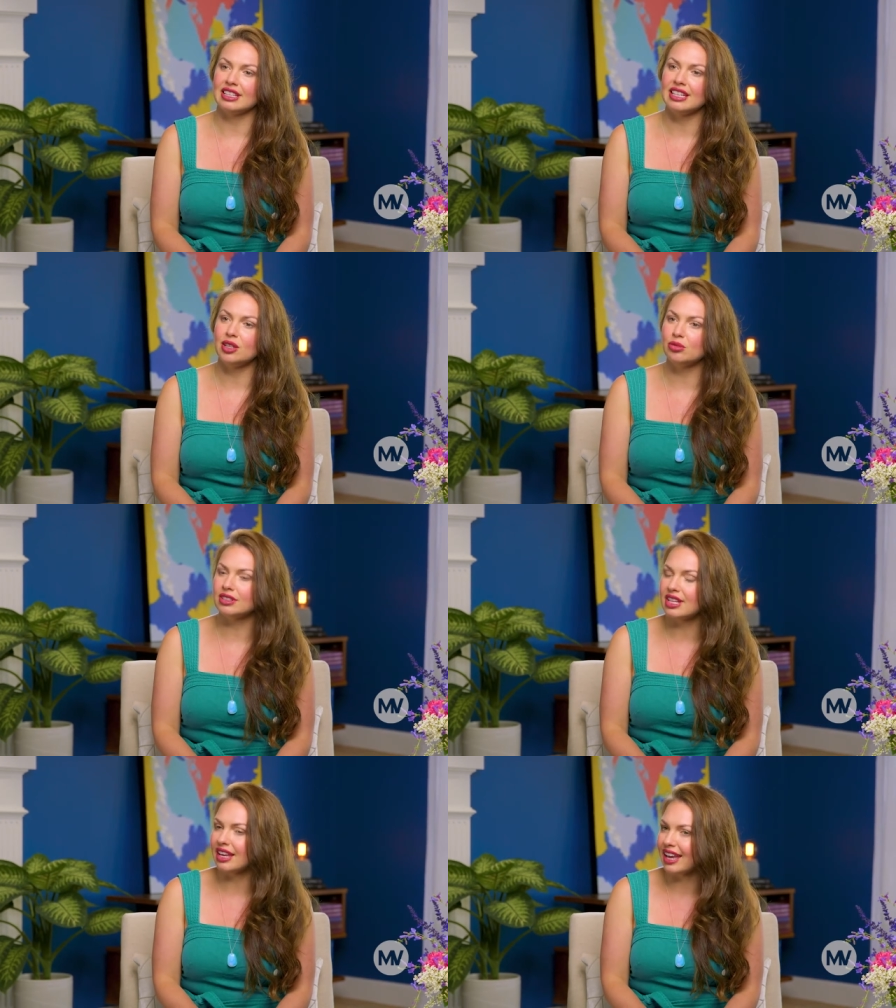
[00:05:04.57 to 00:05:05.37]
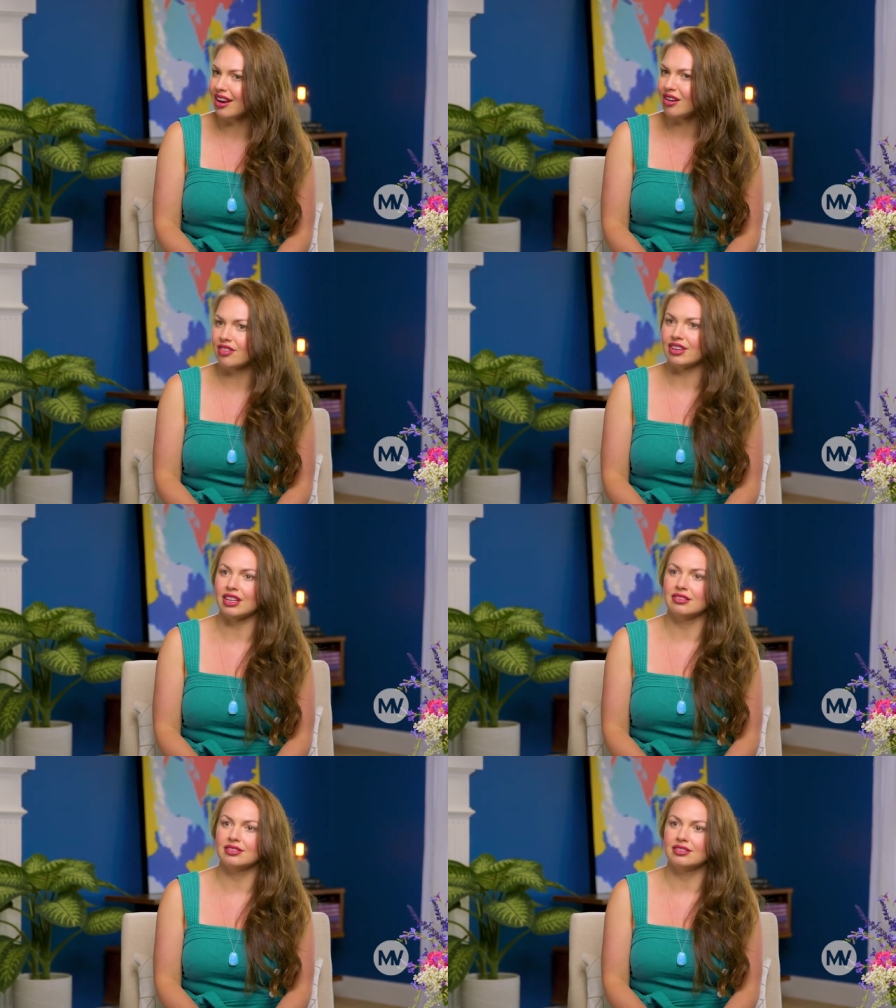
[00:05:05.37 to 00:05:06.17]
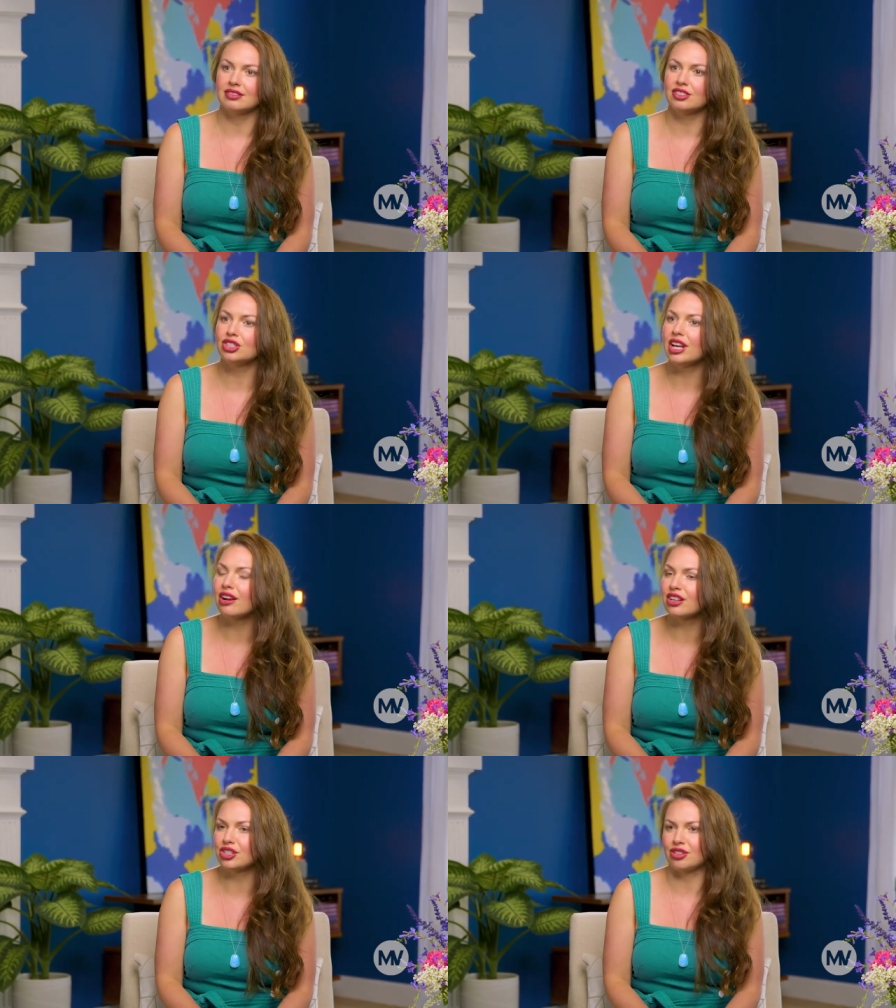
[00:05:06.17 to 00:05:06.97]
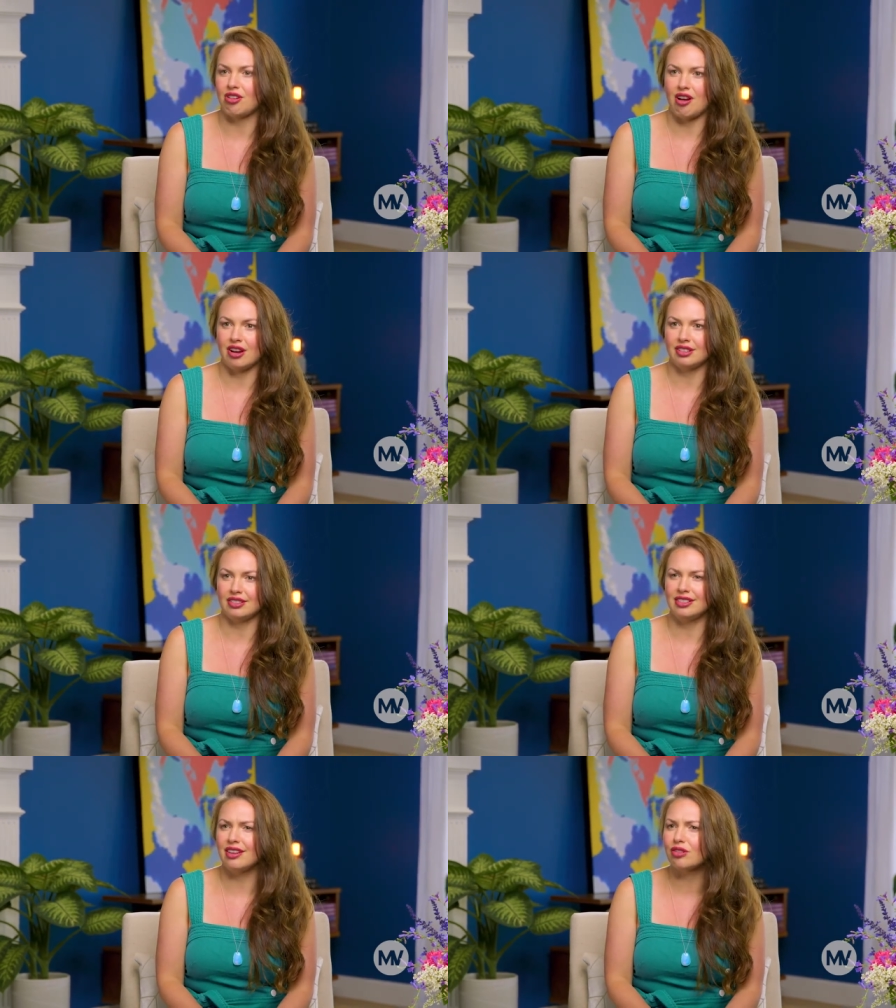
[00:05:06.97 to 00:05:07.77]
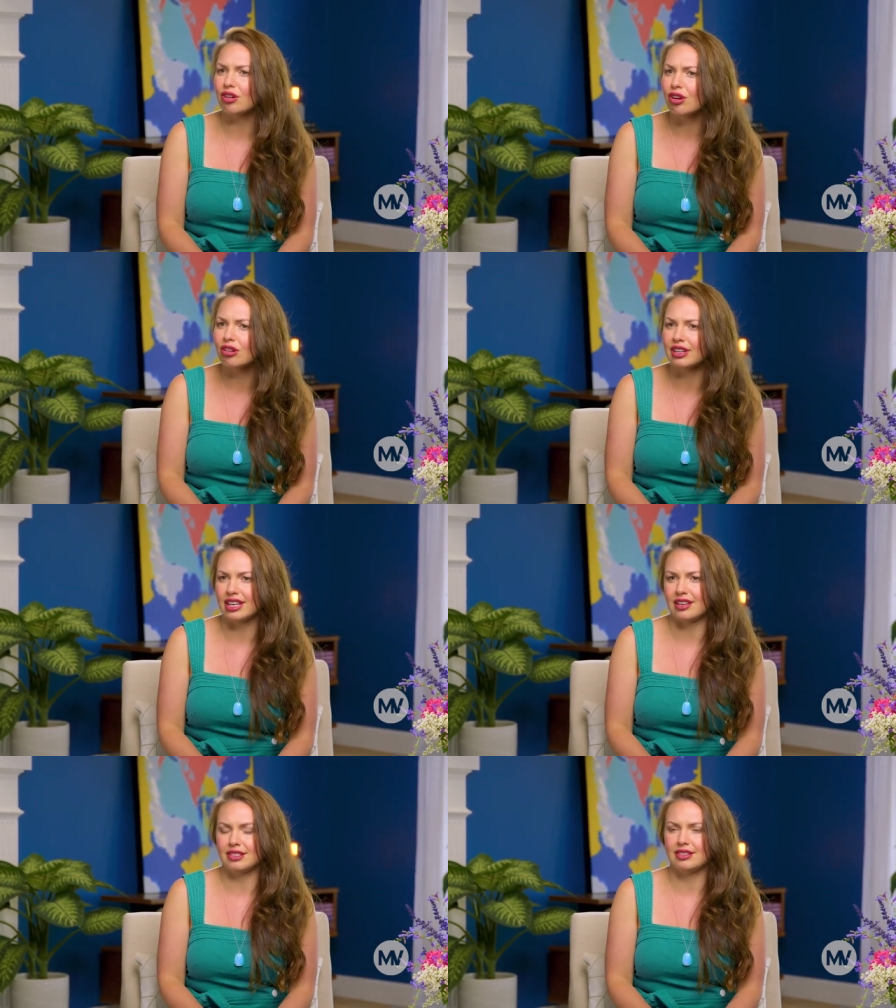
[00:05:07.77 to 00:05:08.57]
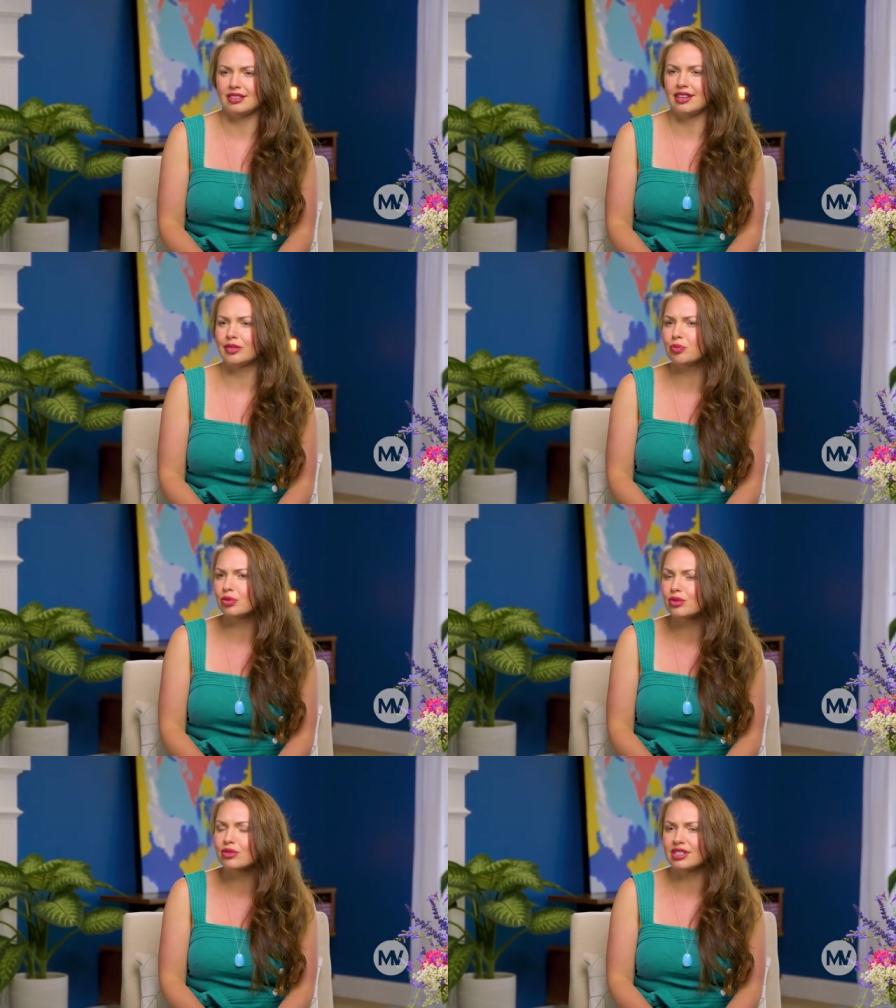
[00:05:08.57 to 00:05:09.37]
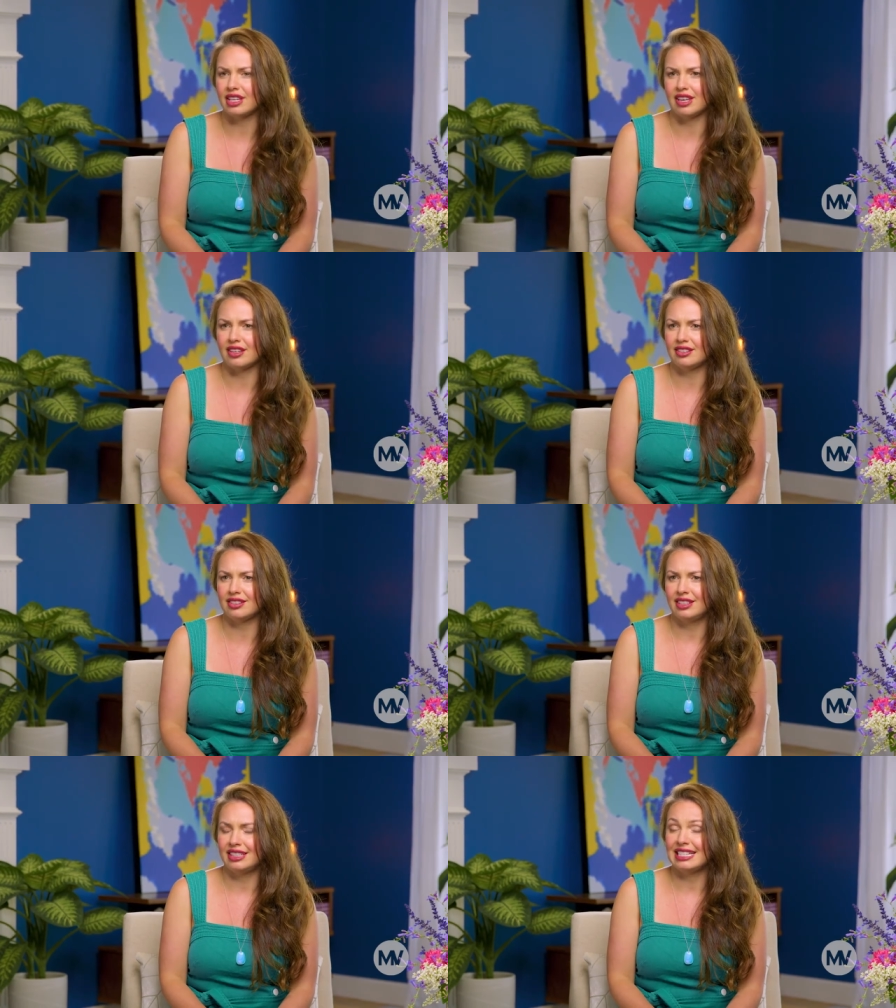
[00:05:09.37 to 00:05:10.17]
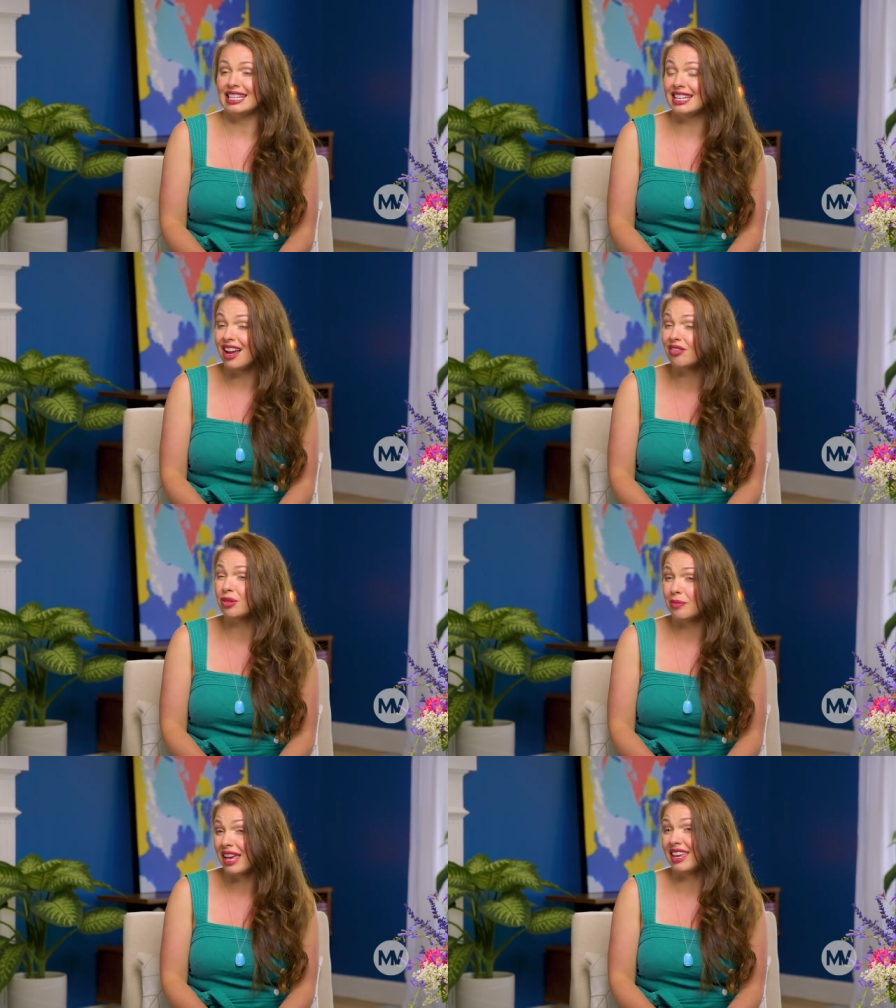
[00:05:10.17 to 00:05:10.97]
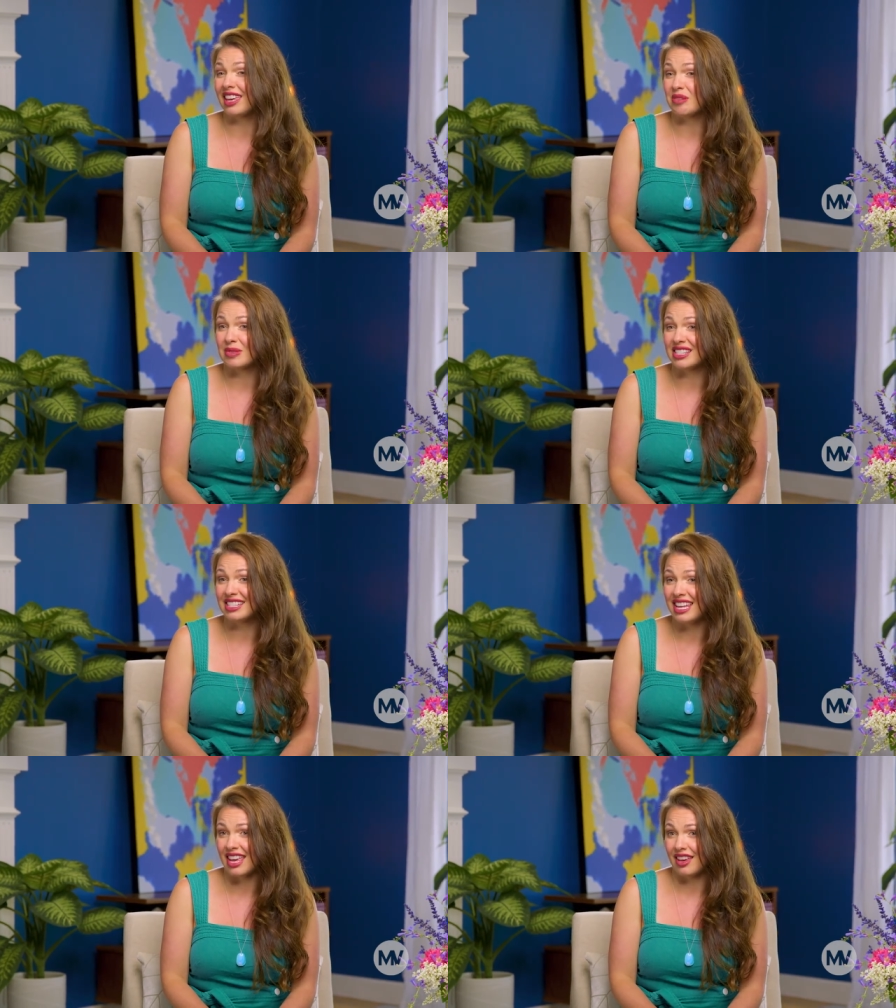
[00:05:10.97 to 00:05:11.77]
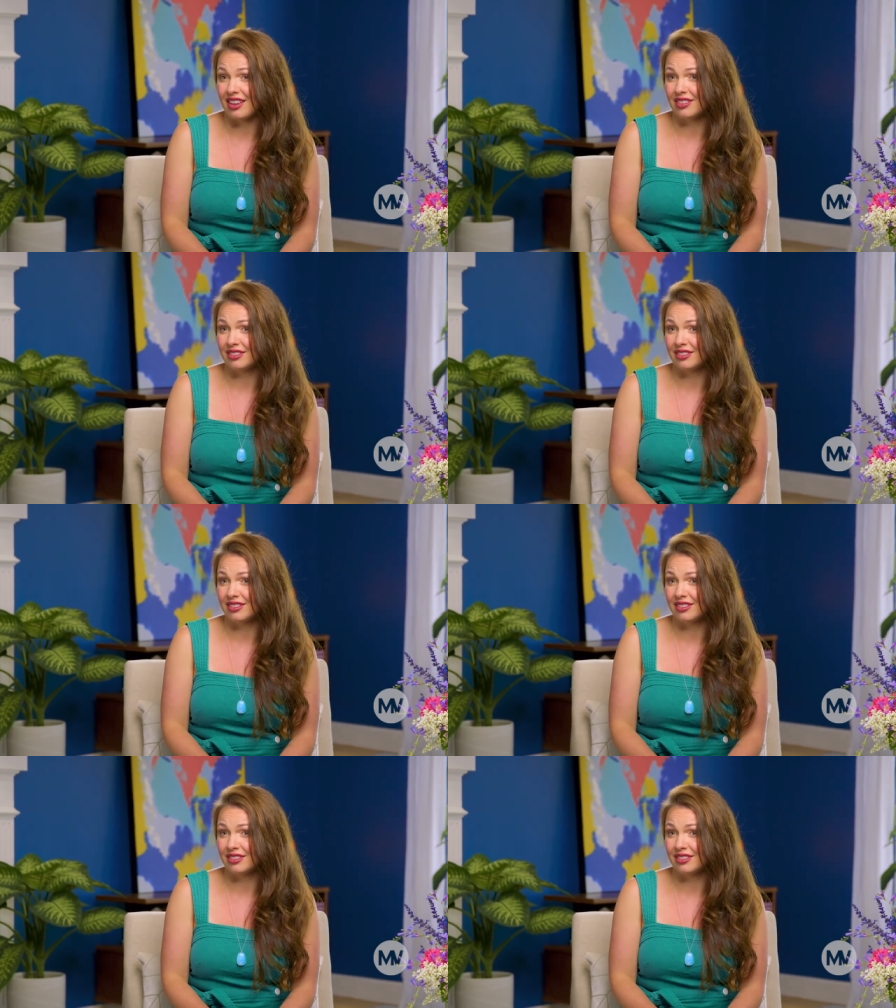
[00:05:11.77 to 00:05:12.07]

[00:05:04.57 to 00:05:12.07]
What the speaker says: that he will take care of it. Cherish your heart, never hurting it, never bruising it, never making a mistake.